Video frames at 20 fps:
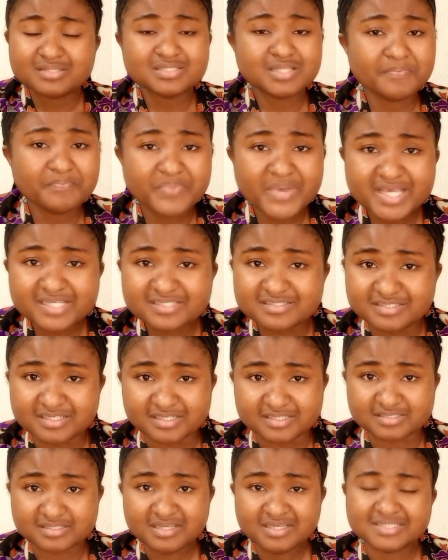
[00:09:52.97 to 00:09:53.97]
the
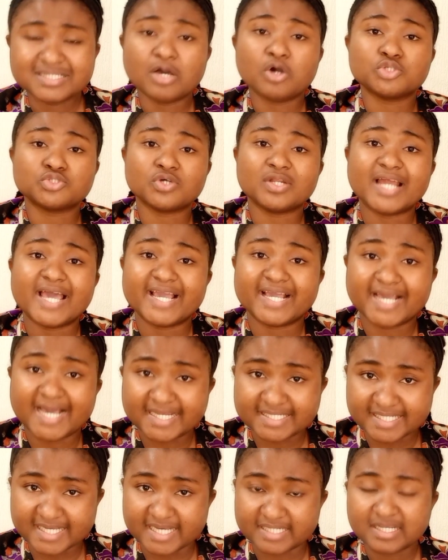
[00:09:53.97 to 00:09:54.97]
basics, that was all I
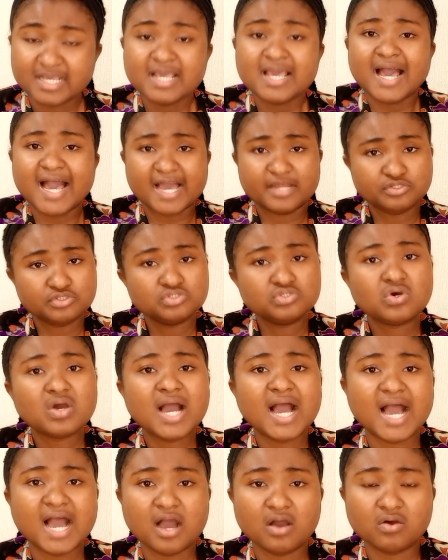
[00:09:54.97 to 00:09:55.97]
gathered. And you know
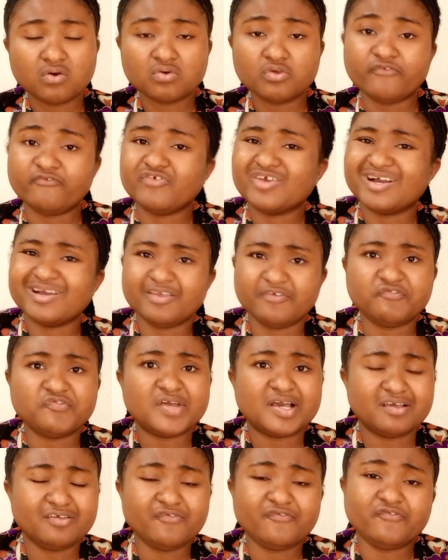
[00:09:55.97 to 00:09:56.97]
how if you are
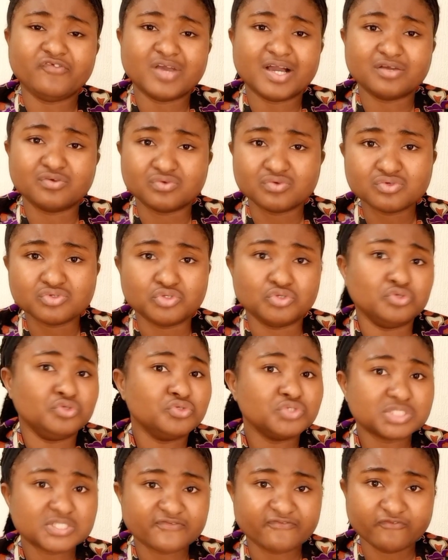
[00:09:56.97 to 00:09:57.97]
good, you
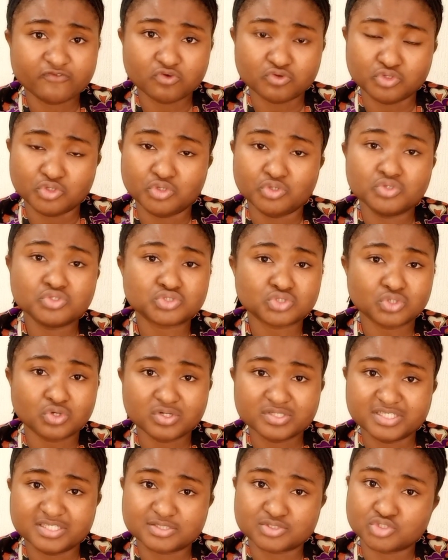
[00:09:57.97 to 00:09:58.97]
use phone, you use
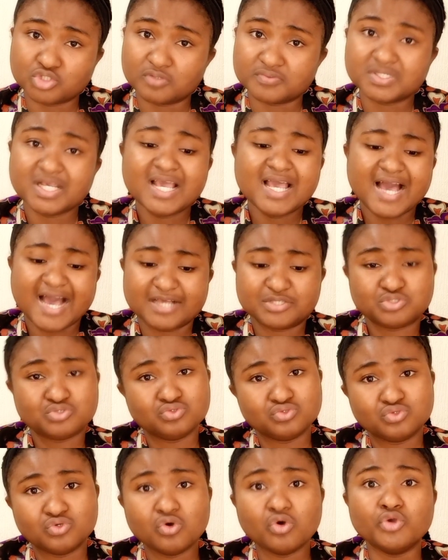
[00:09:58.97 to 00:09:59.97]
all these stuff. As
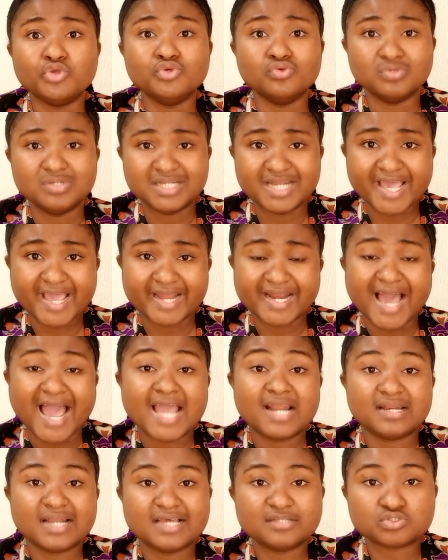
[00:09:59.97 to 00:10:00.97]
you go, you learn.
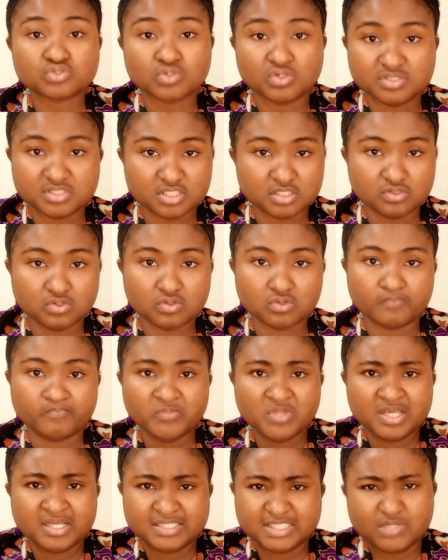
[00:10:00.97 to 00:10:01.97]
I learned on the go.
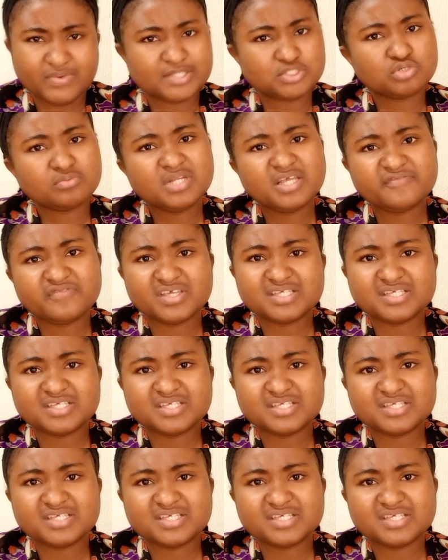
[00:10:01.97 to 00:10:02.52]
There were so many